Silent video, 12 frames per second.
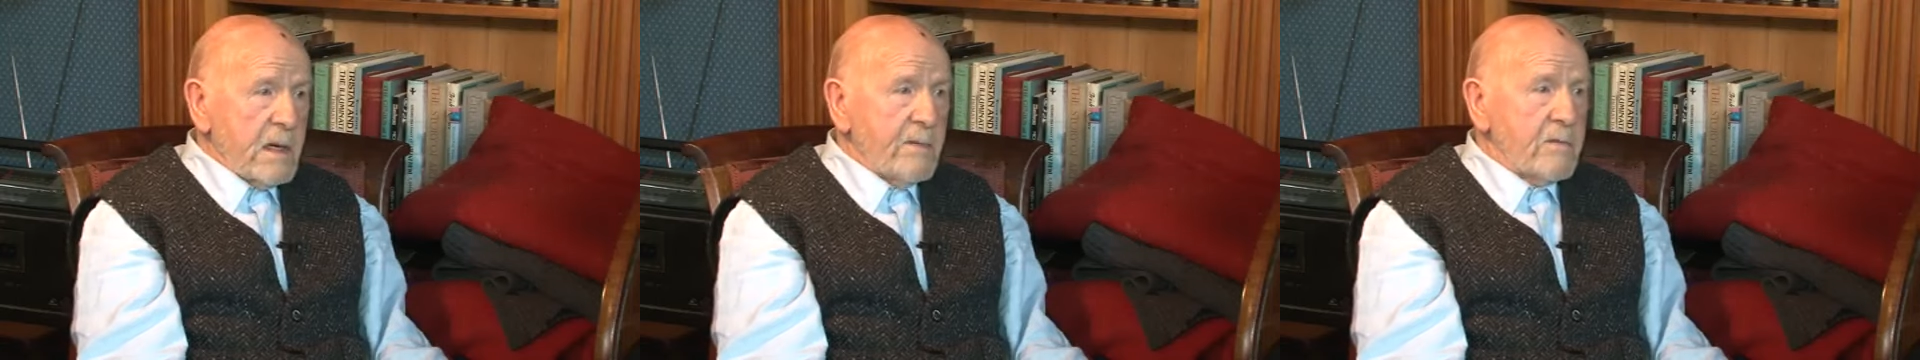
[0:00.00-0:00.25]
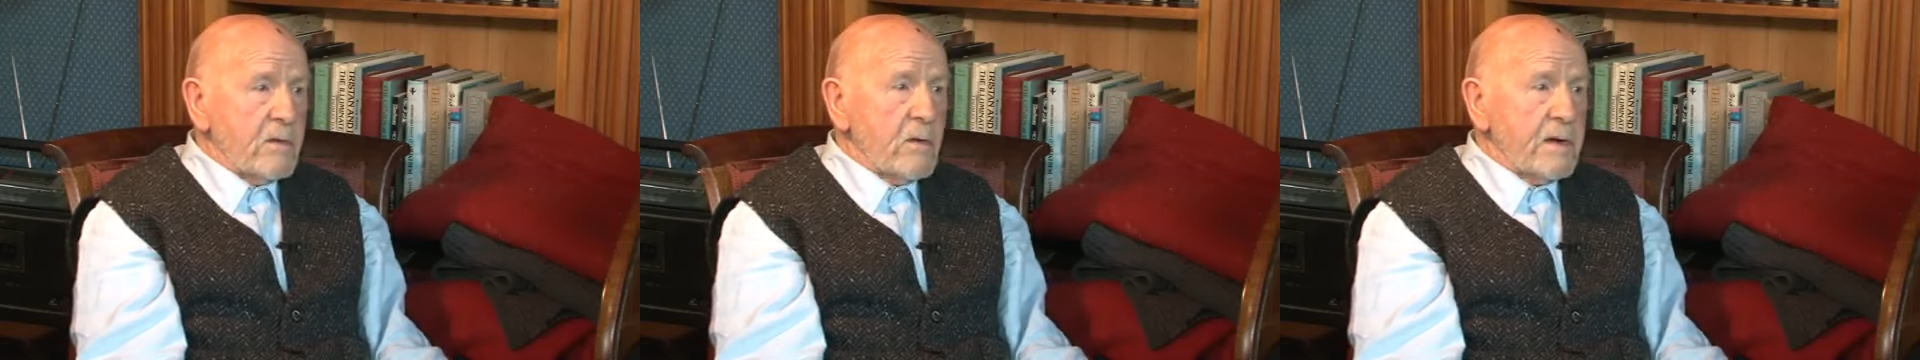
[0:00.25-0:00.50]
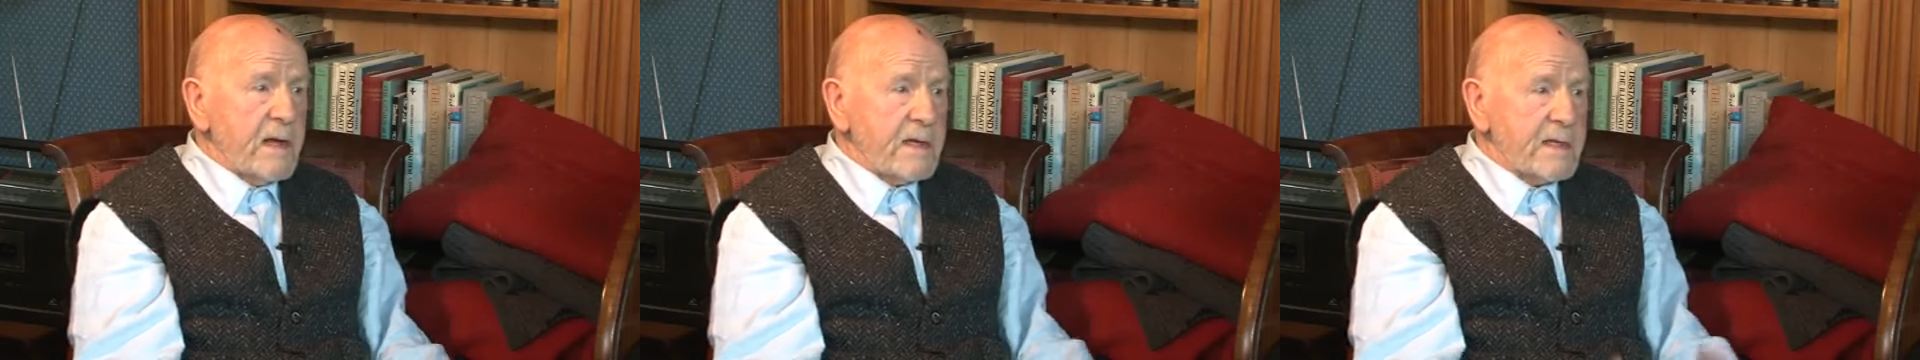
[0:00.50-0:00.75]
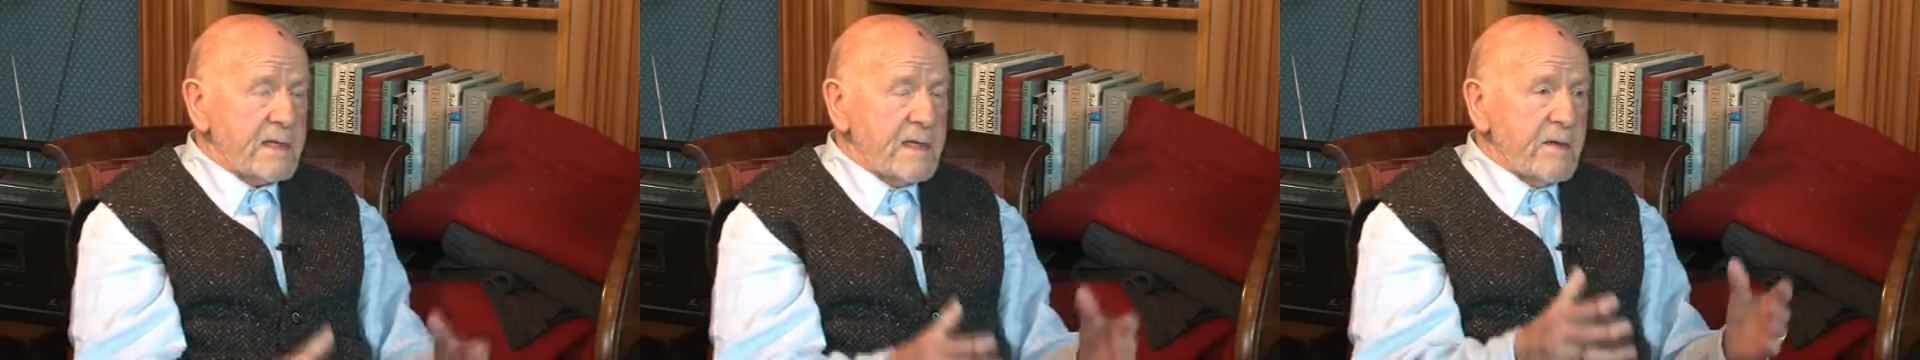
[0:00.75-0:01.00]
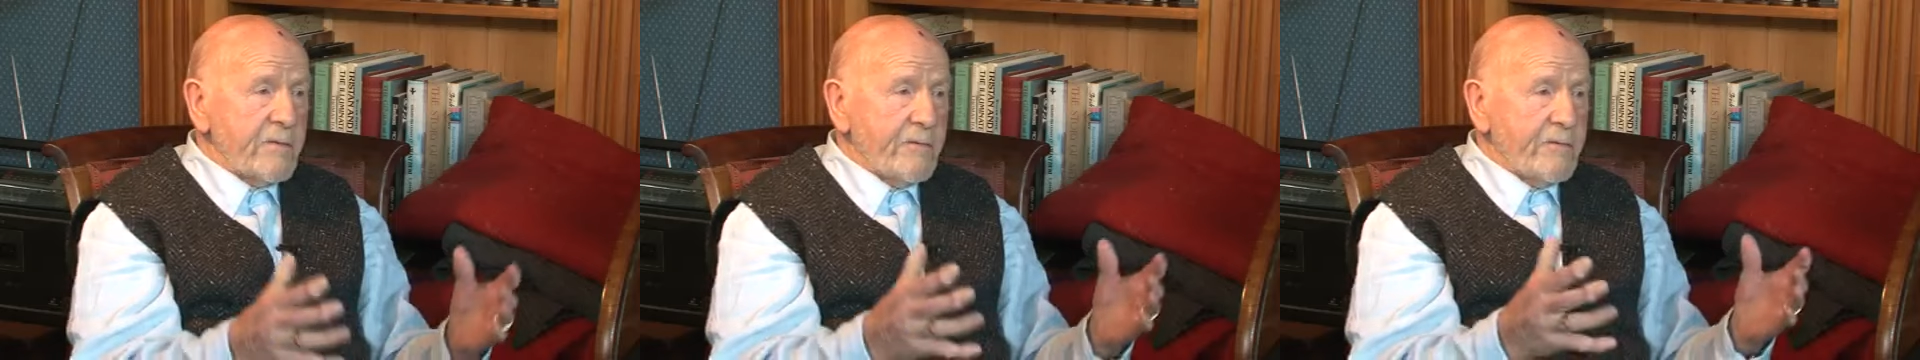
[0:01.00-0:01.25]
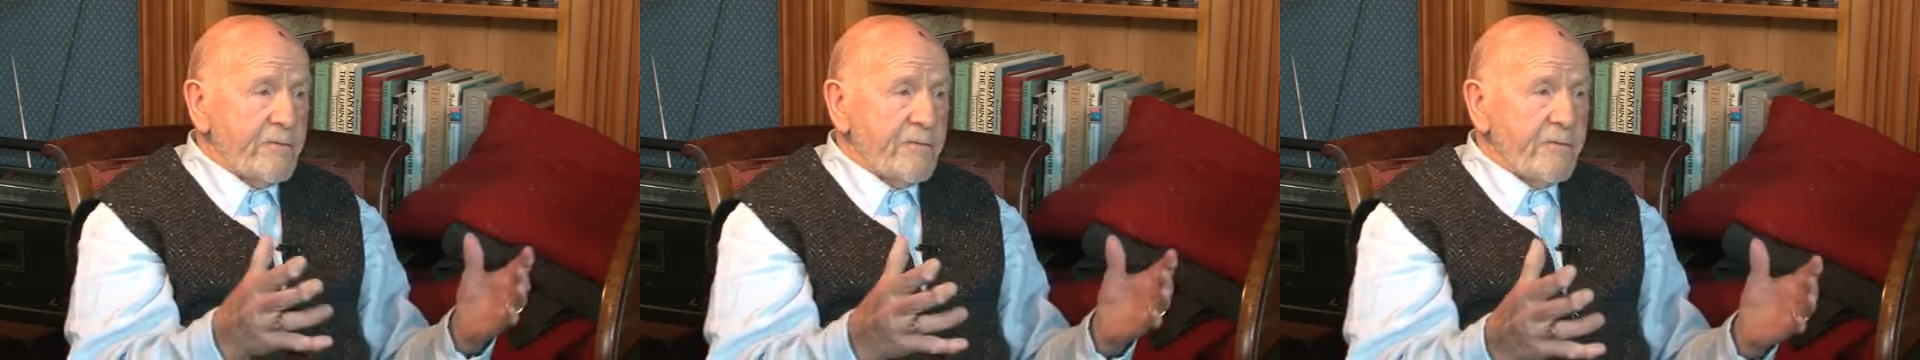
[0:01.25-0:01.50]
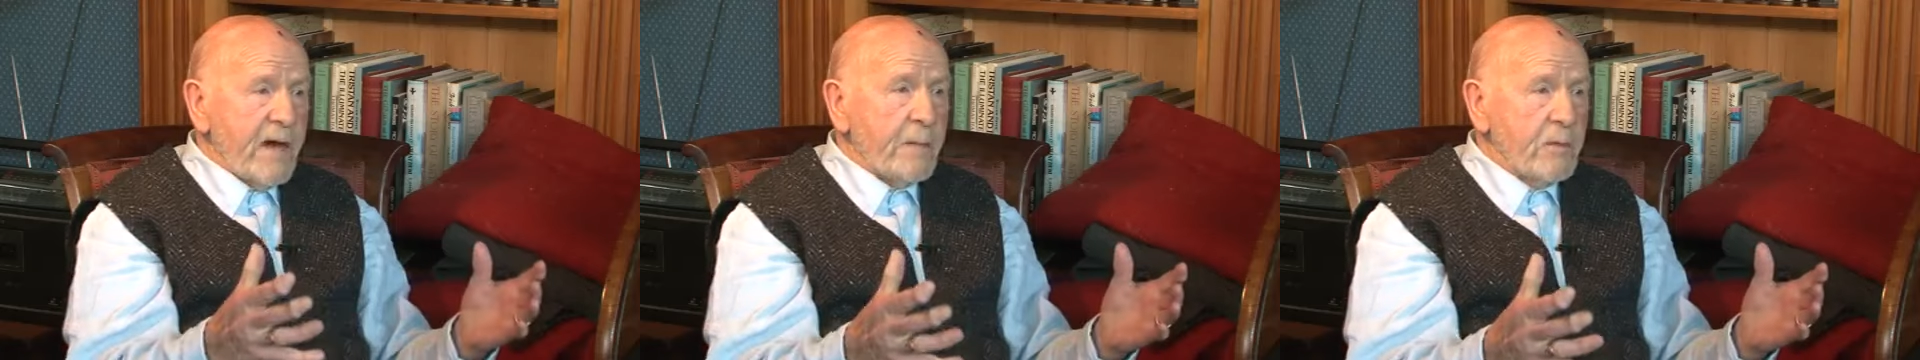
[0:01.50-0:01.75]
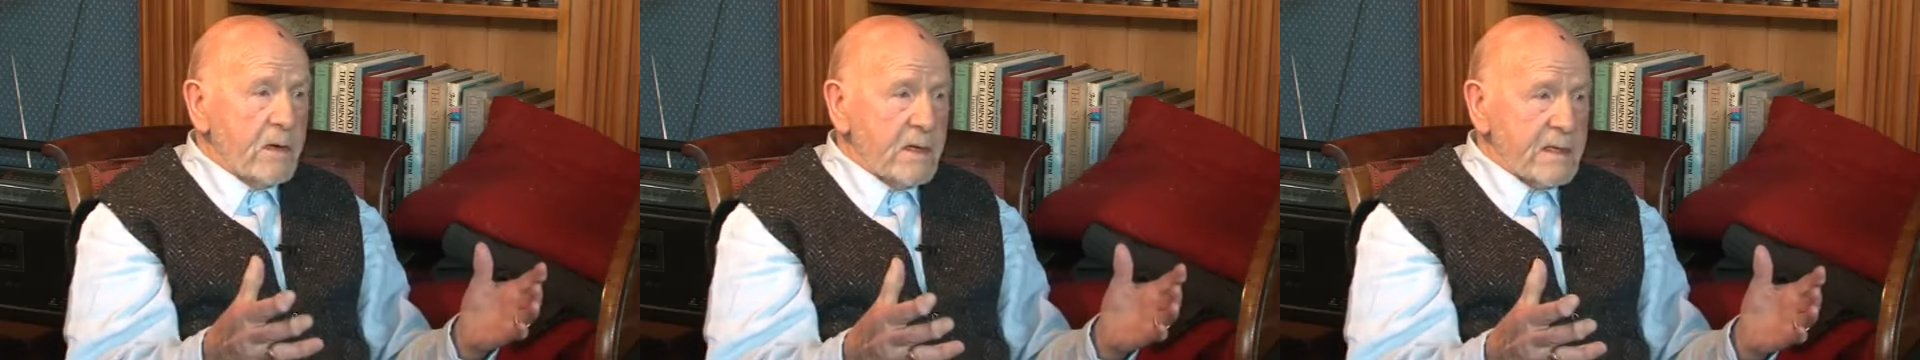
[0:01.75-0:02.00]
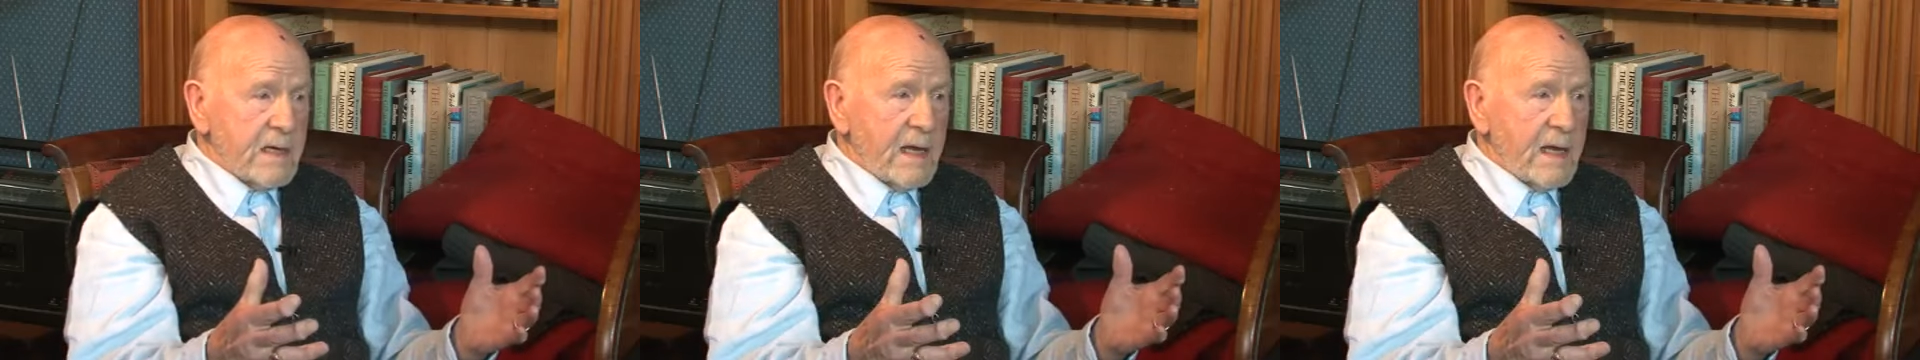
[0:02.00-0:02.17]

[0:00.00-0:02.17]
even though it has these fabulous